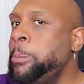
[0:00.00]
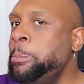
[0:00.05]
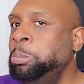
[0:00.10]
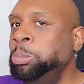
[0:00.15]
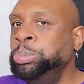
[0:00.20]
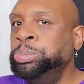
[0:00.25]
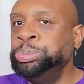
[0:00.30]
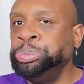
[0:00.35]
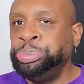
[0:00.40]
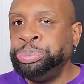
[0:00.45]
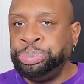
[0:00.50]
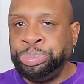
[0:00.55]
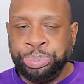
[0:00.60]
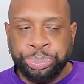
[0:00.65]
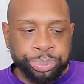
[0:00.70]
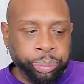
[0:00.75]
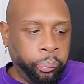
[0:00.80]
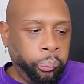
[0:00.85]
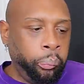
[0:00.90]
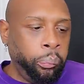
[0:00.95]
Mm.
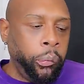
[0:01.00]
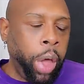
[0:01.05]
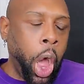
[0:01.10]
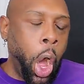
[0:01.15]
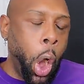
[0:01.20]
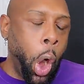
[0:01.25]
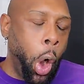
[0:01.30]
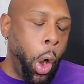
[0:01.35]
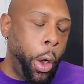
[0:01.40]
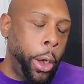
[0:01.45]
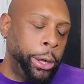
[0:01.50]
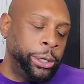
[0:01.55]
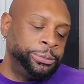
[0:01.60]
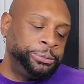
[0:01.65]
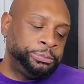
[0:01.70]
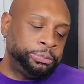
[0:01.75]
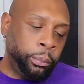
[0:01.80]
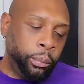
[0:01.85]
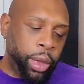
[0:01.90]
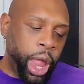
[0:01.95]
Oh,
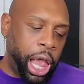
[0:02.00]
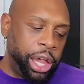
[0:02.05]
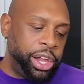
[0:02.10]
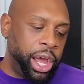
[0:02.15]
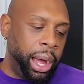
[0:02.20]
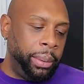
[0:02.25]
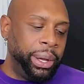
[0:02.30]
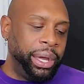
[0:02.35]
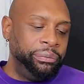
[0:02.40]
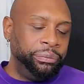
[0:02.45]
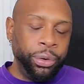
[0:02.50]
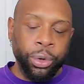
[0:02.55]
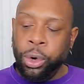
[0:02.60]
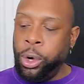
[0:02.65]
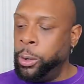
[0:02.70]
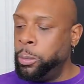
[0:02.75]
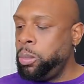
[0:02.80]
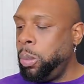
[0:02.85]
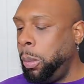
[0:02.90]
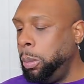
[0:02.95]
yeah, I'm getting
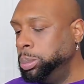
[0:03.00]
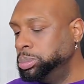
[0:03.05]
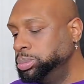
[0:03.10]
full.